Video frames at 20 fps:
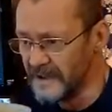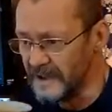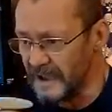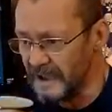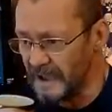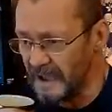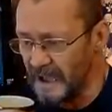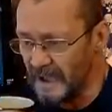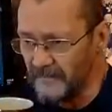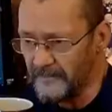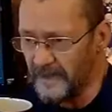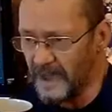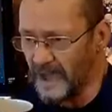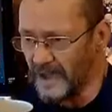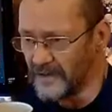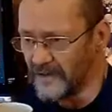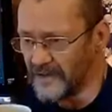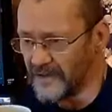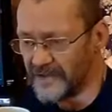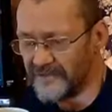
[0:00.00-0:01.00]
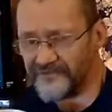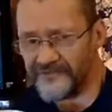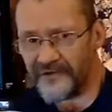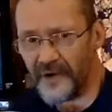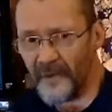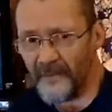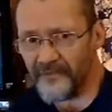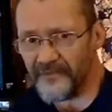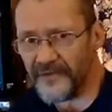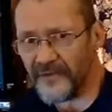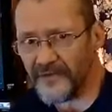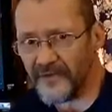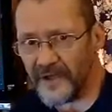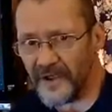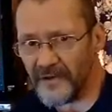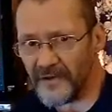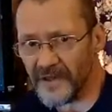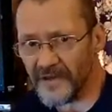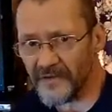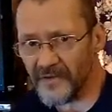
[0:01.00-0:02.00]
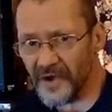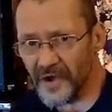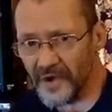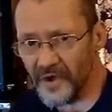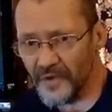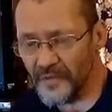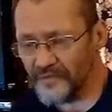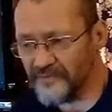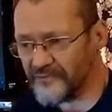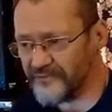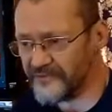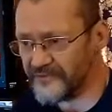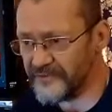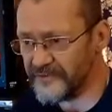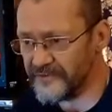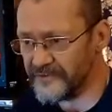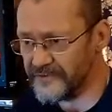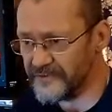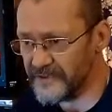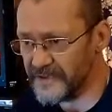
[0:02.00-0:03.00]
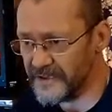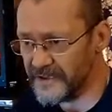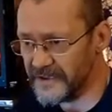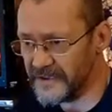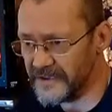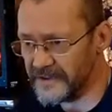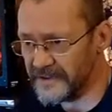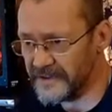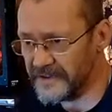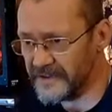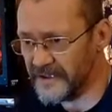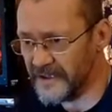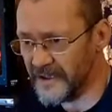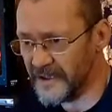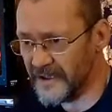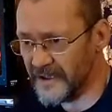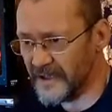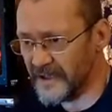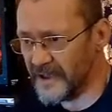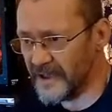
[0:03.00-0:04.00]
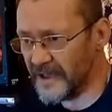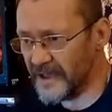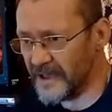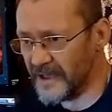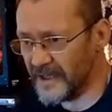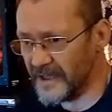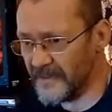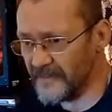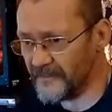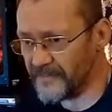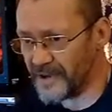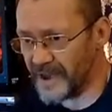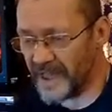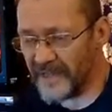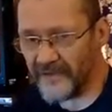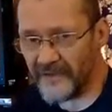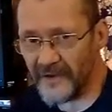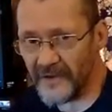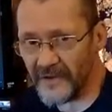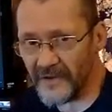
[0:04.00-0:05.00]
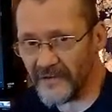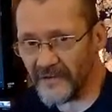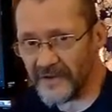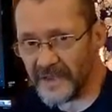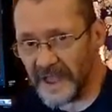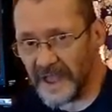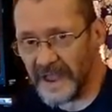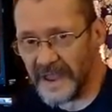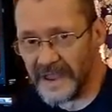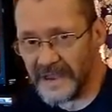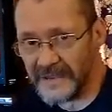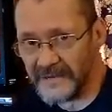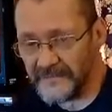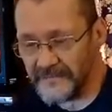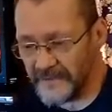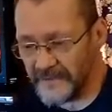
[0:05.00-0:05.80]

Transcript: I, am not going to jump through their little hoops and, and, and play their little game.